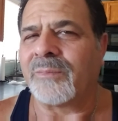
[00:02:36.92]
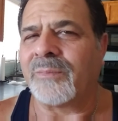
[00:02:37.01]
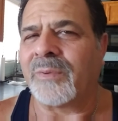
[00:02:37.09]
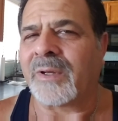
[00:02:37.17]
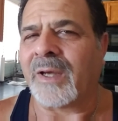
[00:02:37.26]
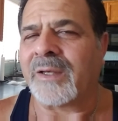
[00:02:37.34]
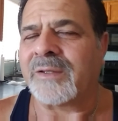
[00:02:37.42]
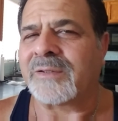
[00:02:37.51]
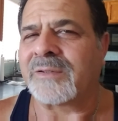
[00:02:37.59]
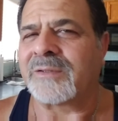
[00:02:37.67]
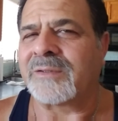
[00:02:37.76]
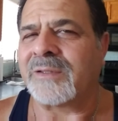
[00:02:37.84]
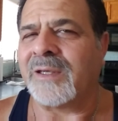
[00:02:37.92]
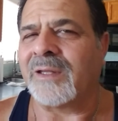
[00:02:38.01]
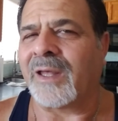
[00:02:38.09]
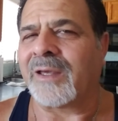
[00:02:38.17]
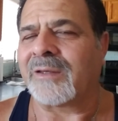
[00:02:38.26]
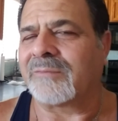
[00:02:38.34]
But I see,
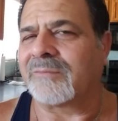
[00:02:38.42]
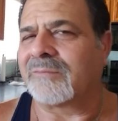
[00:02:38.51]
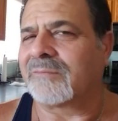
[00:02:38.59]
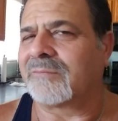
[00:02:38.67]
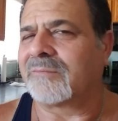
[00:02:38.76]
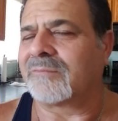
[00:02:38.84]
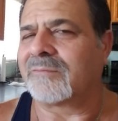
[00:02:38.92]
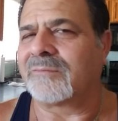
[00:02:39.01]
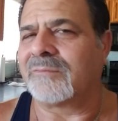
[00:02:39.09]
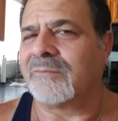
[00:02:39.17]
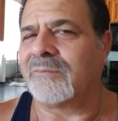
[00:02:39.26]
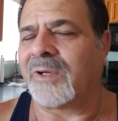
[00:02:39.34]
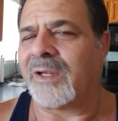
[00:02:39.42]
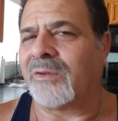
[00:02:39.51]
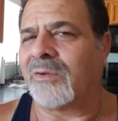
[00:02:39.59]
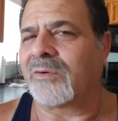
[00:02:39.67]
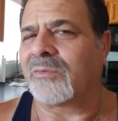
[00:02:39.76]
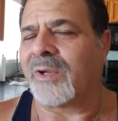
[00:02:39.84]
like, when I
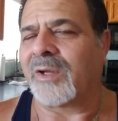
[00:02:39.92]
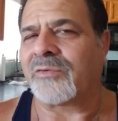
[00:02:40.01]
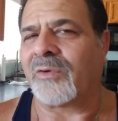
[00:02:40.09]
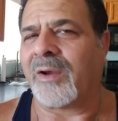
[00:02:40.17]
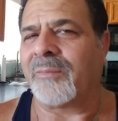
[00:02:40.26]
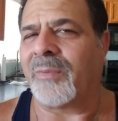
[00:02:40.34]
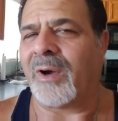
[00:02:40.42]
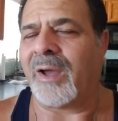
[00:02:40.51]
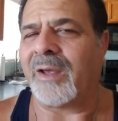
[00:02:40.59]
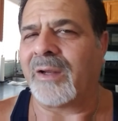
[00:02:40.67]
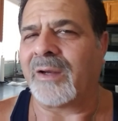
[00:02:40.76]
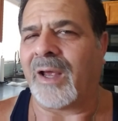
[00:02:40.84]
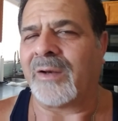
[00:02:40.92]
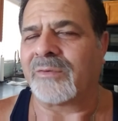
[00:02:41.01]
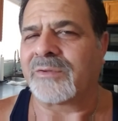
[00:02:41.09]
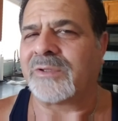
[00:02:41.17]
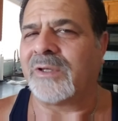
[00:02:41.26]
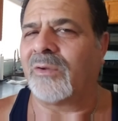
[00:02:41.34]
look, when I drive by, I, I
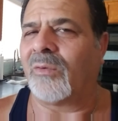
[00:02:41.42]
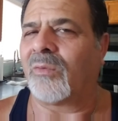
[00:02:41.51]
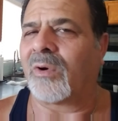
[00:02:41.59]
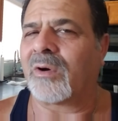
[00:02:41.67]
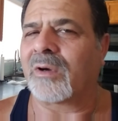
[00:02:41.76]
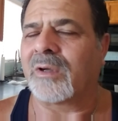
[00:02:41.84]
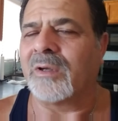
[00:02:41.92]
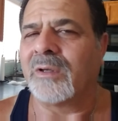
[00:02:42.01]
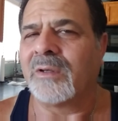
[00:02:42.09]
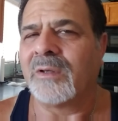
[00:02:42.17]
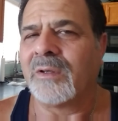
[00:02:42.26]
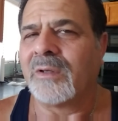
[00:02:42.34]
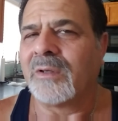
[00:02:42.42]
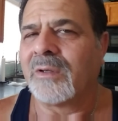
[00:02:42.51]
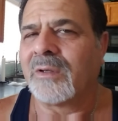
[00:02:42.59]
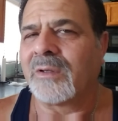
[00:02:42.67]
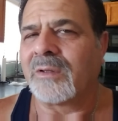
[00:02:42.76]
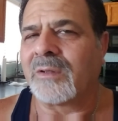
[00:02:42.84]
don't see no work.
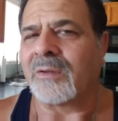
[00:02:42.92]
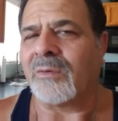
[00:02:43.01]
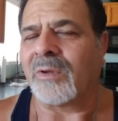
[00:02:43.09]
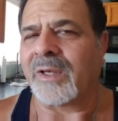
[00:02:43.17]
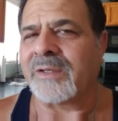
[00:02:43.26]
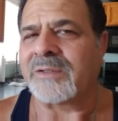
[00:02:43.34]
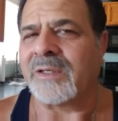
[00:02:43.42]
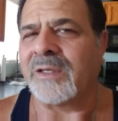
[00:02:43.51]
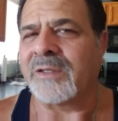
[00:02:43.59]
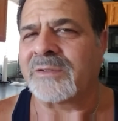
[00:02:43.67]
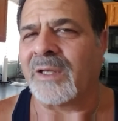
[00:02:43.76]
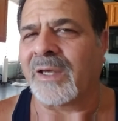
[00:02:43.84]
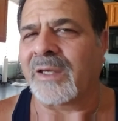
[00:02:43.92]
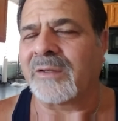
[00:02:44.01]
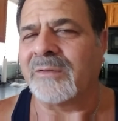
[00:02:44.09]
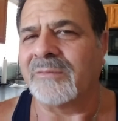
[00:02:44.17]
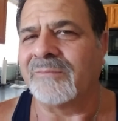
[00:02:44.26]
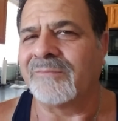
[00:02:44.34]
All I see is,
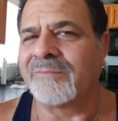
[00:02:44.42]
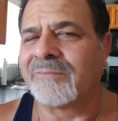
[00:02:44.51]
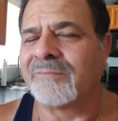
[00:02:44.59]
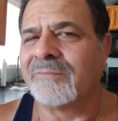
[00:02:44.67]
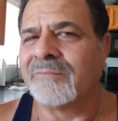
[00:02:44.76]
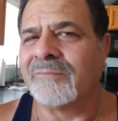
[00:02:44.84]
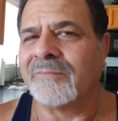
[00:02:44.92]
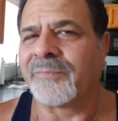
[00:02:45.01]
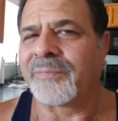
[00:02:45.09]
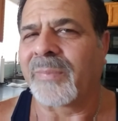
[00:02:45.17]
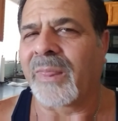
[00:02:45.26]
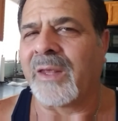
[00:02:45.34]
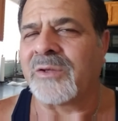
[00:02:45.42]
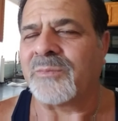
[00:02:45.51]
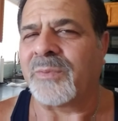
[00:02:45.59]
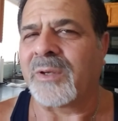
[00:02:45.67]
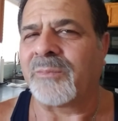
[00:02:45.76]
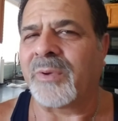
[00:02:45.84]
like, these
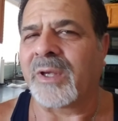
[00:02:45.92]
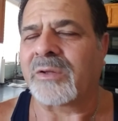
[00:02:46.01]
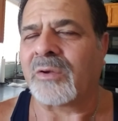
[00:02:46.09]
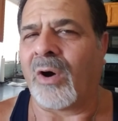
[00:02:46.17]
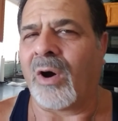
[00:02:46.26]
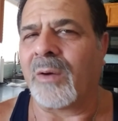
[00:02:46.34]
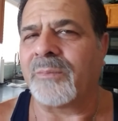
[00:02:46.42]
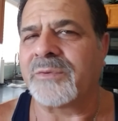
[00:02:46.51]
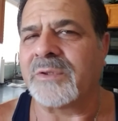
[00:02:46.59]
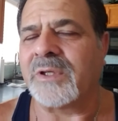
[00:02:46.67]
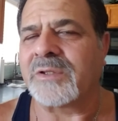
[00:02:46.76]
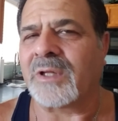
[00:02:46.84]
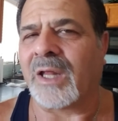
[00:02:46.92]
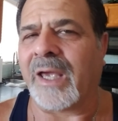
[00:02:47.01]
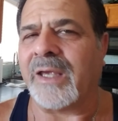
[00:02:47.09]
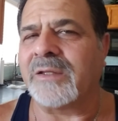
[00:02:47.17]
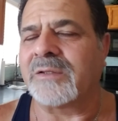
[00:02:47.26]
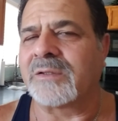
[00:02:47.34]
big, big tops and these
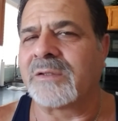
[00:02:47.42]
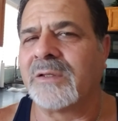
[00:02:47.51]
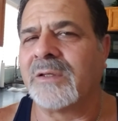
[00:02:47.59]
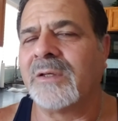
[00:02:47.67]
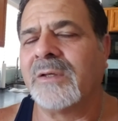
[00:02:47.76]
lights.